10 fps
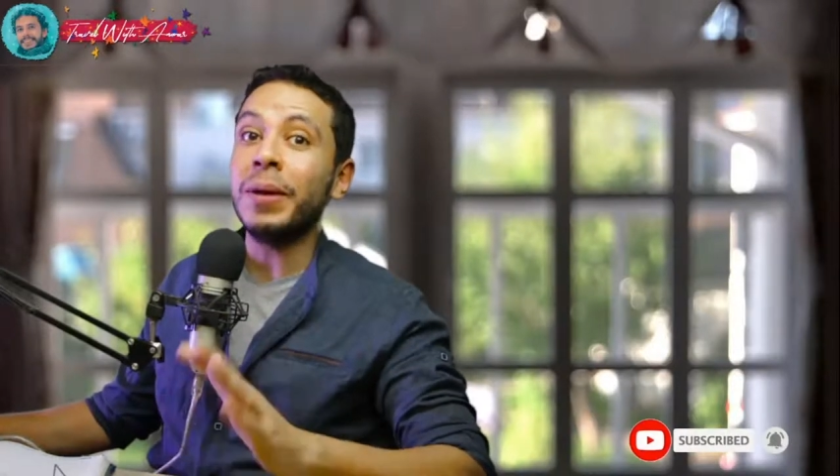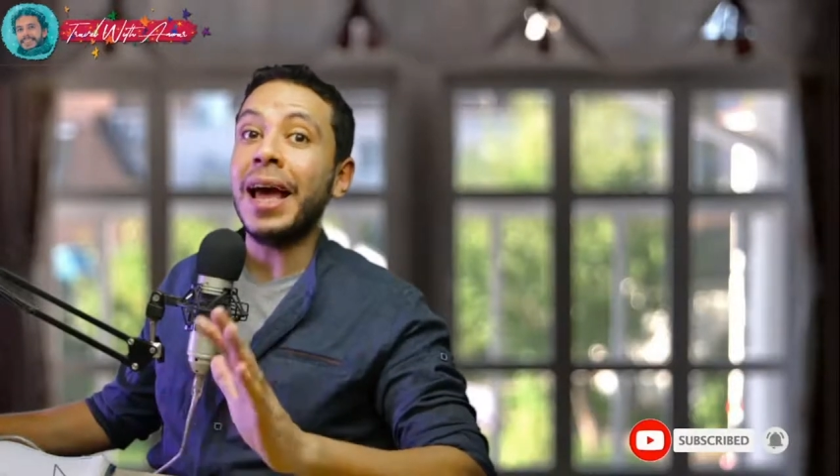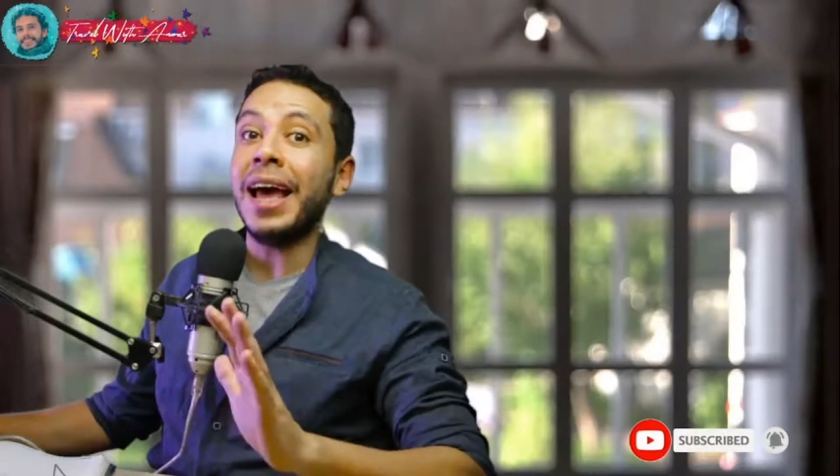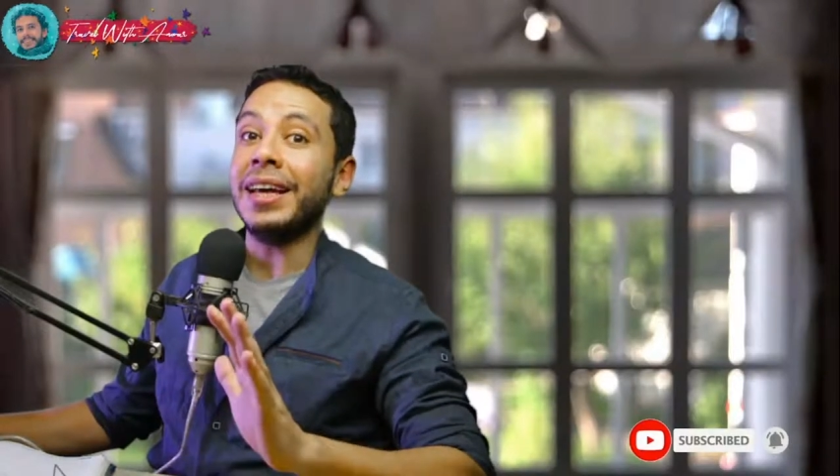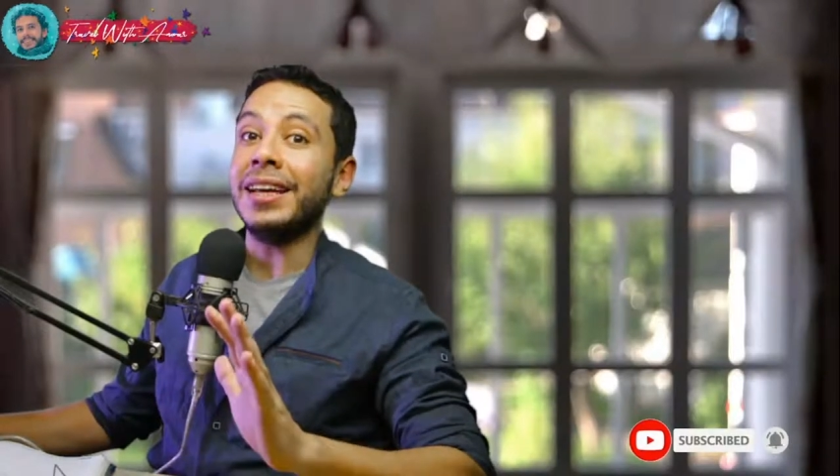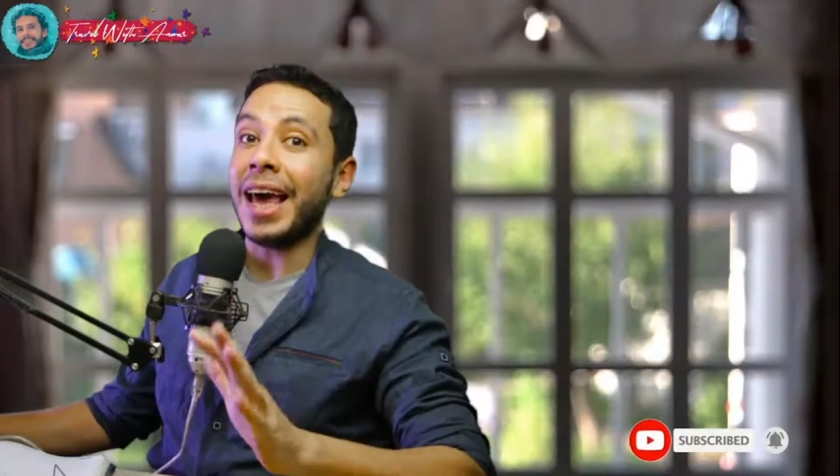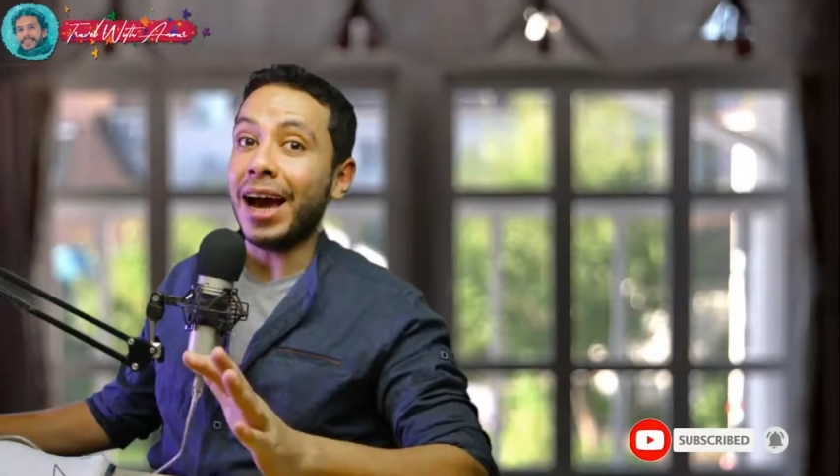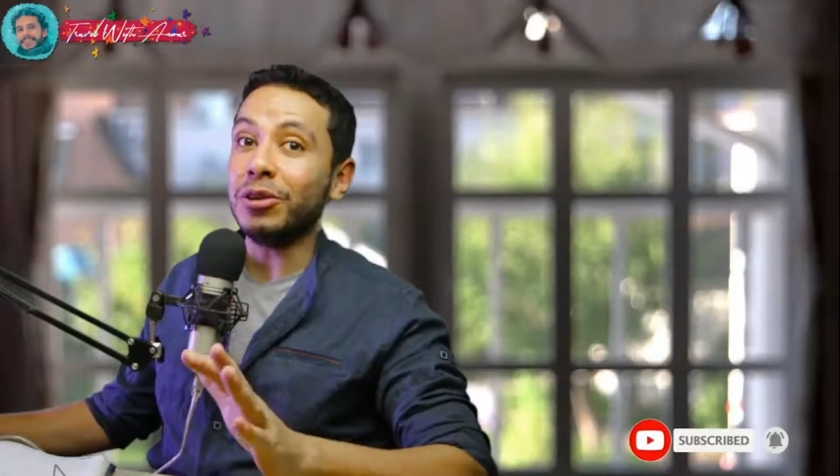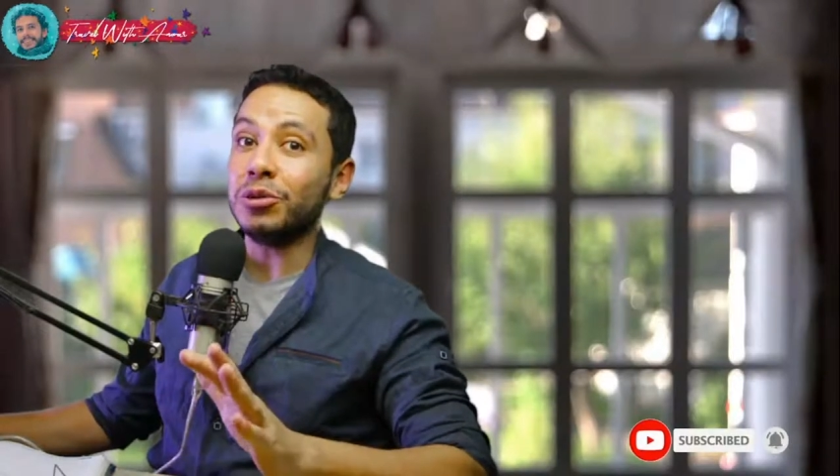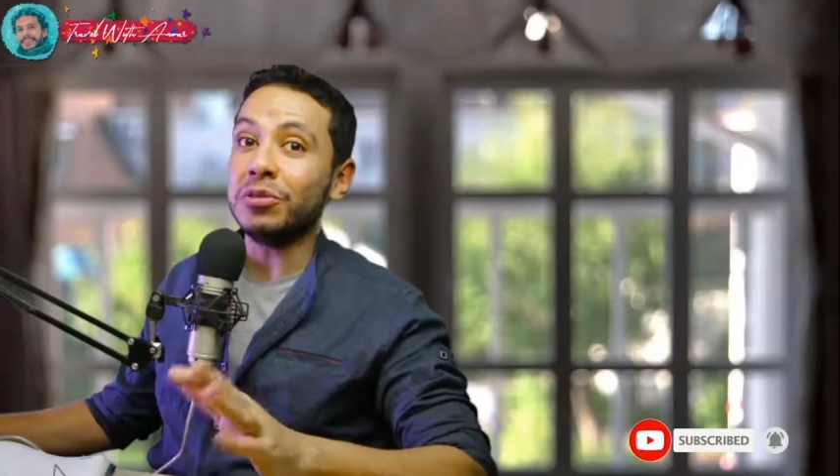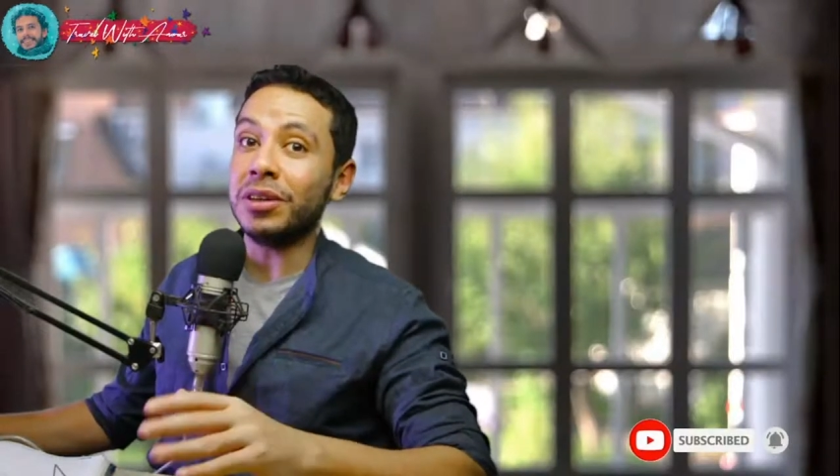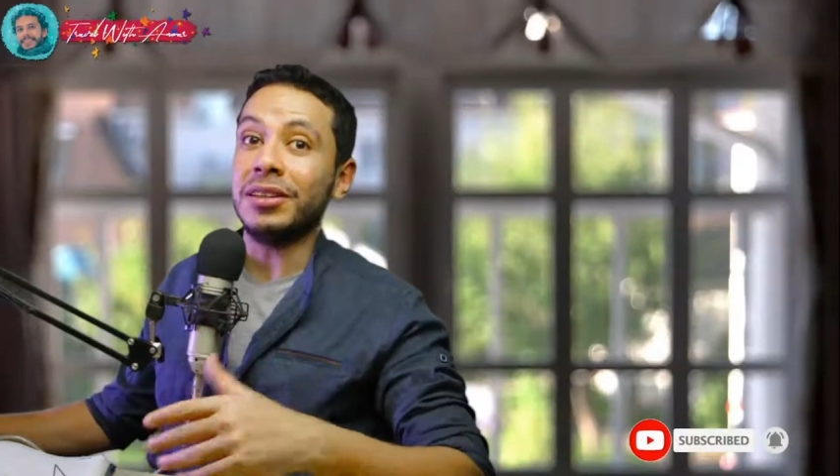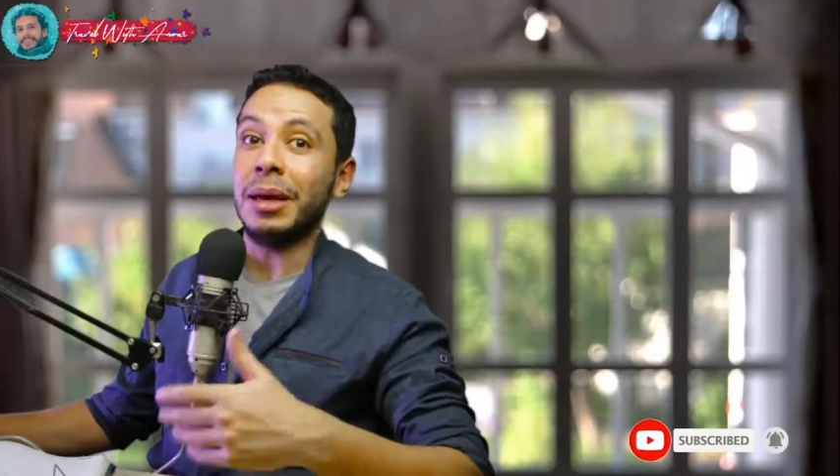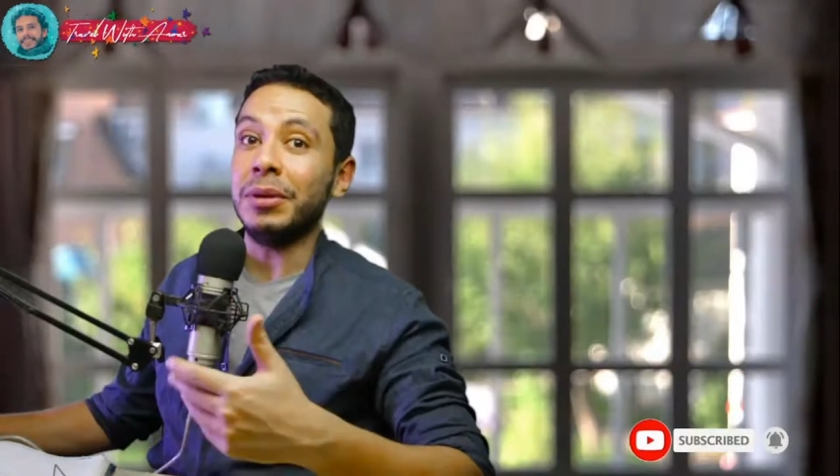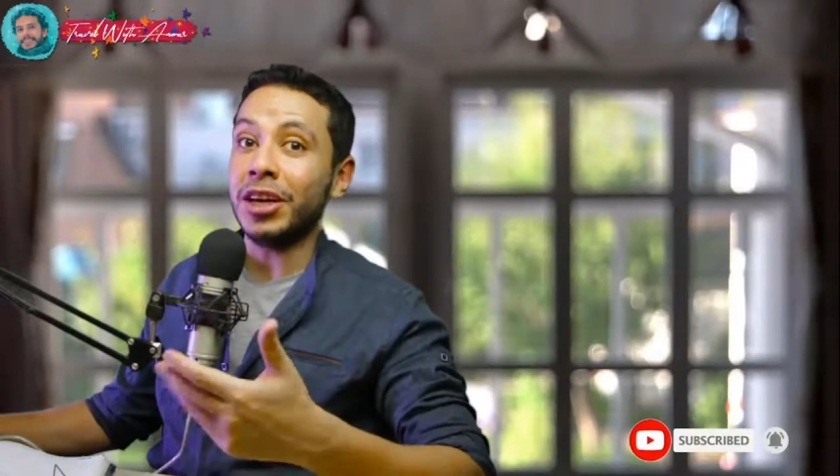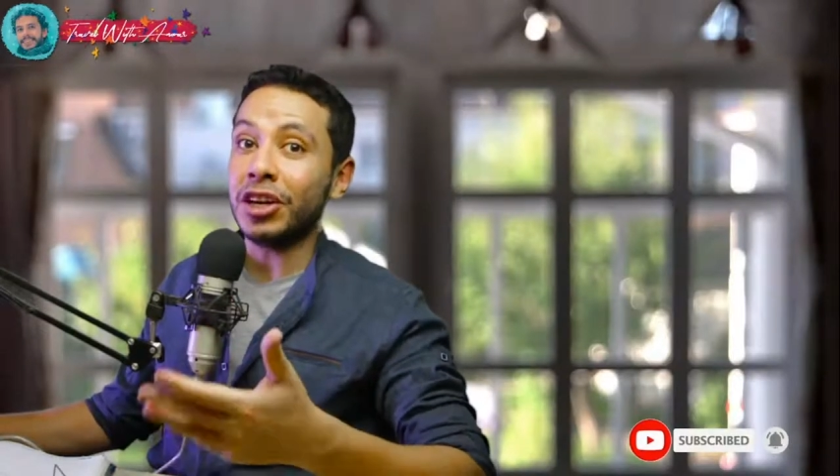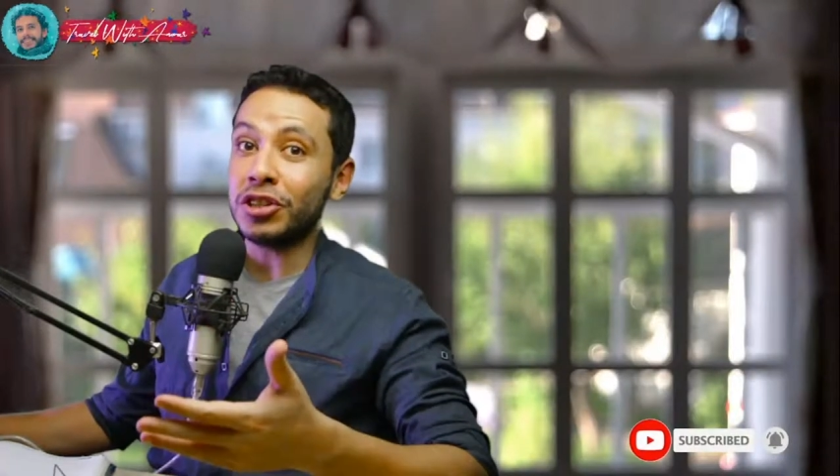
and how to fill the application